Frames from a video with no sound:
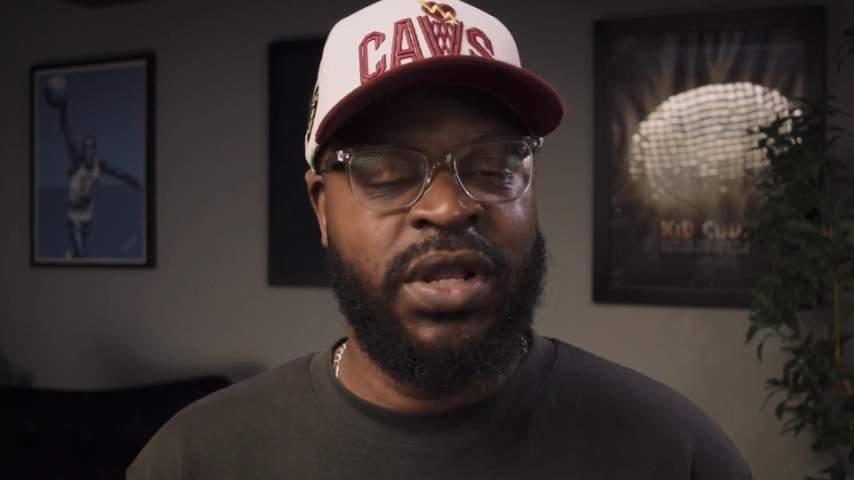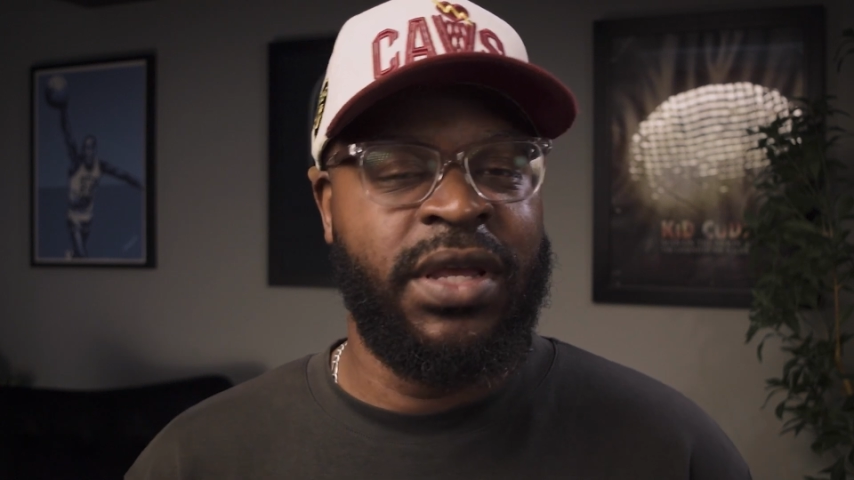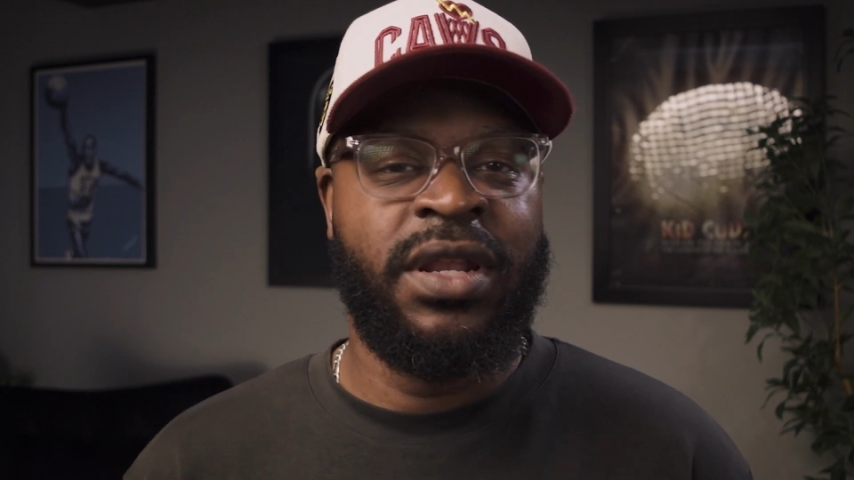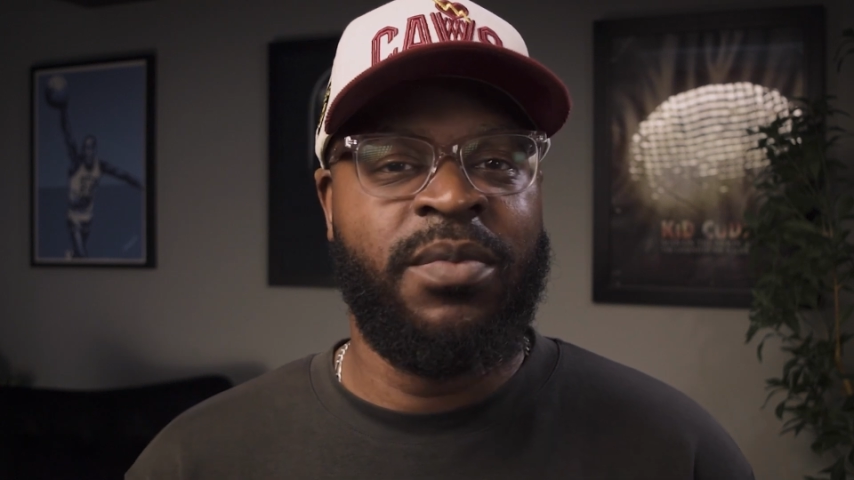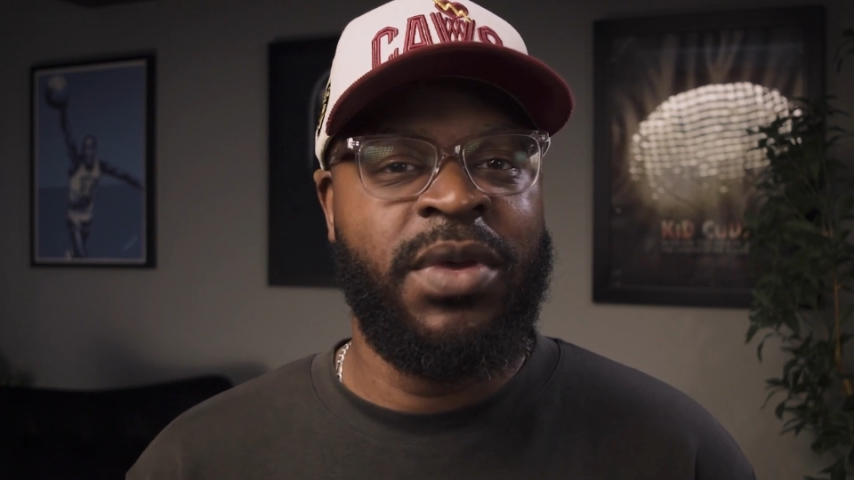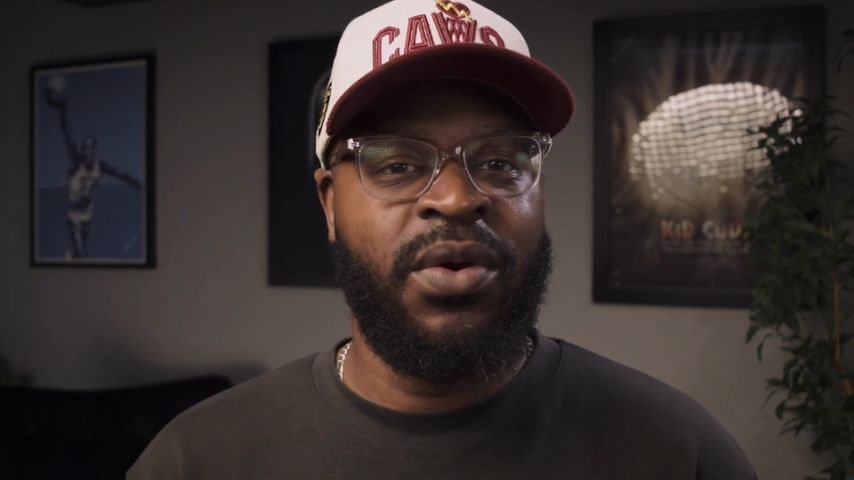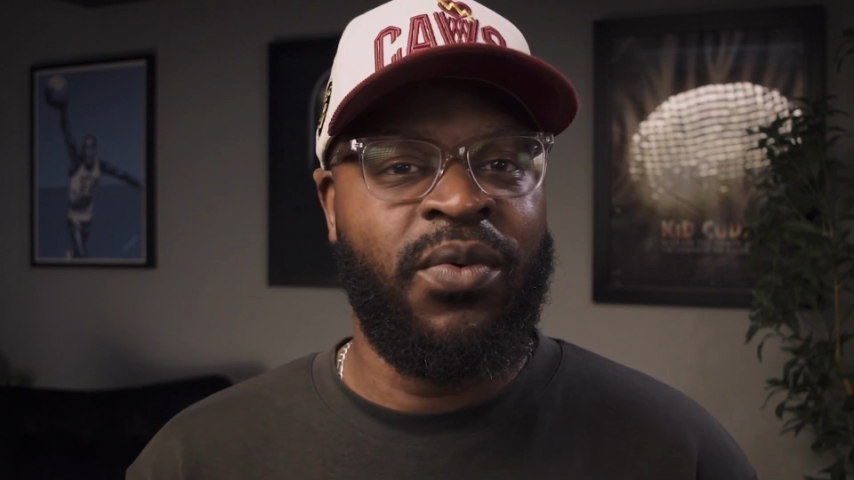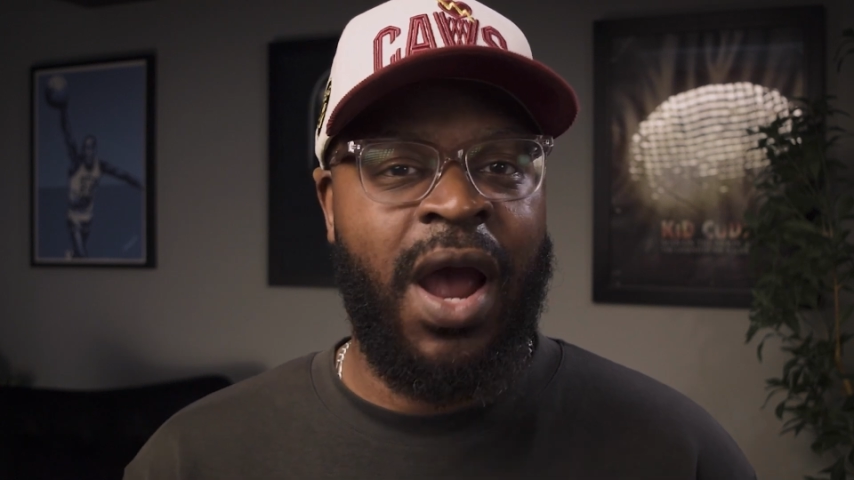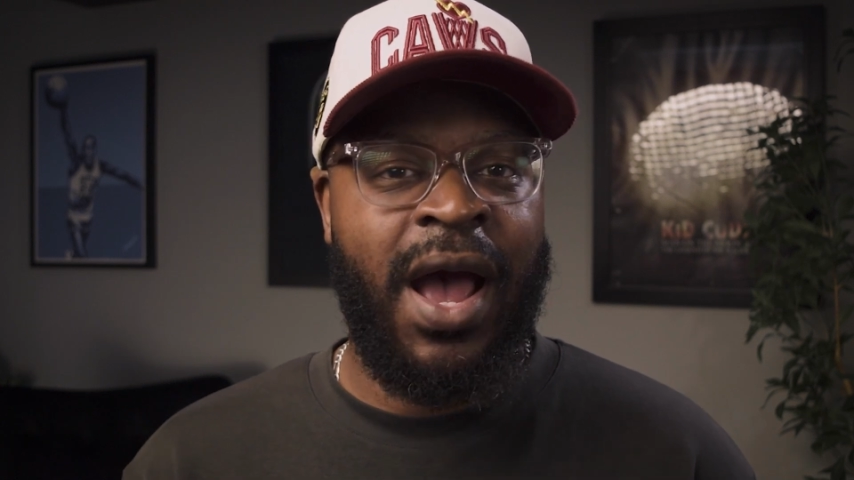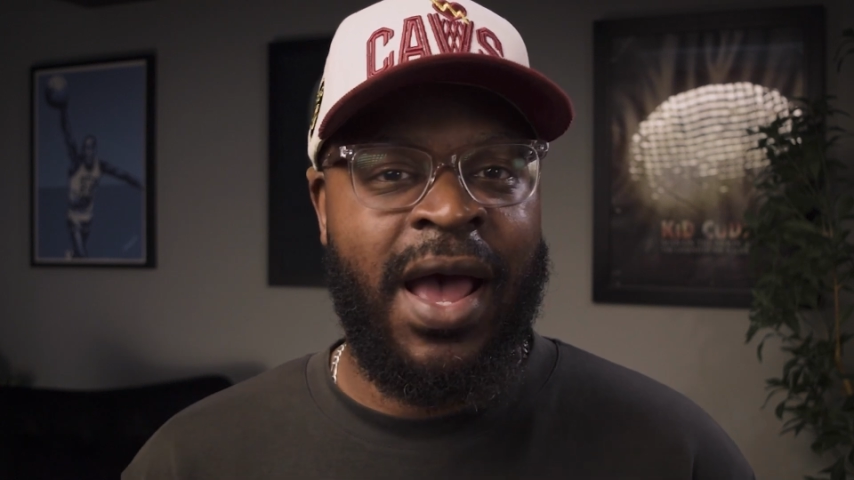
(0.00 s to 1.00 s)
really going to be a
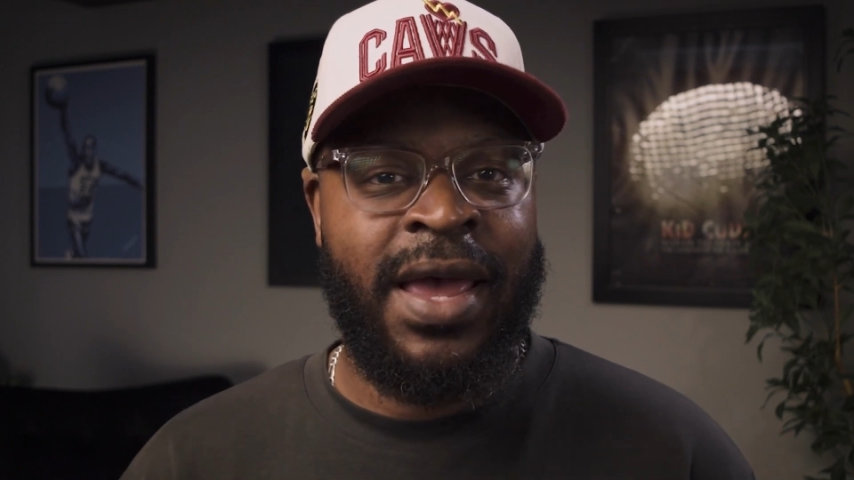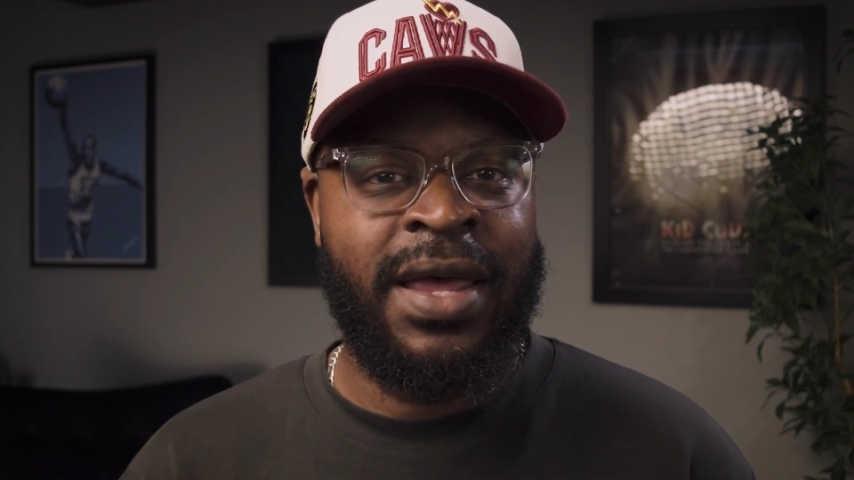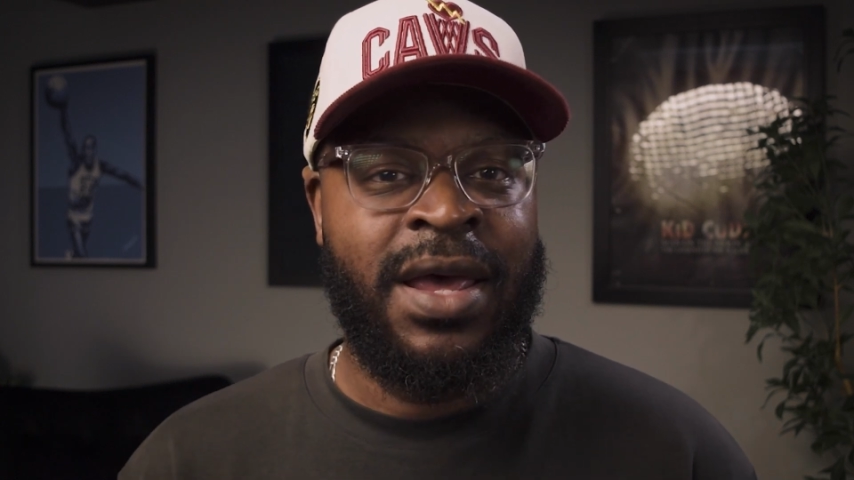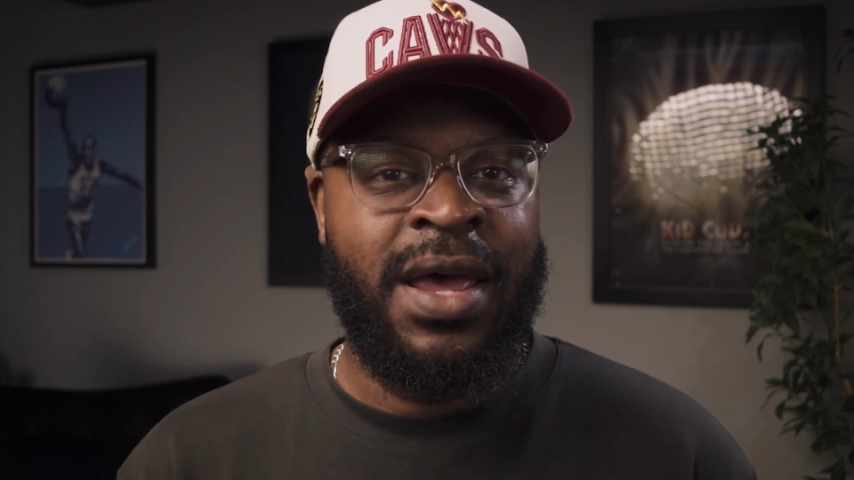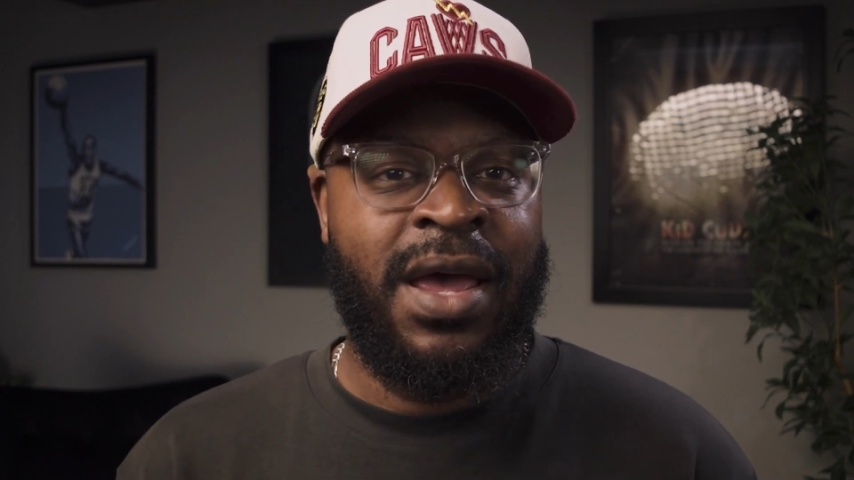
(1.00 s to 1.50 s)
ride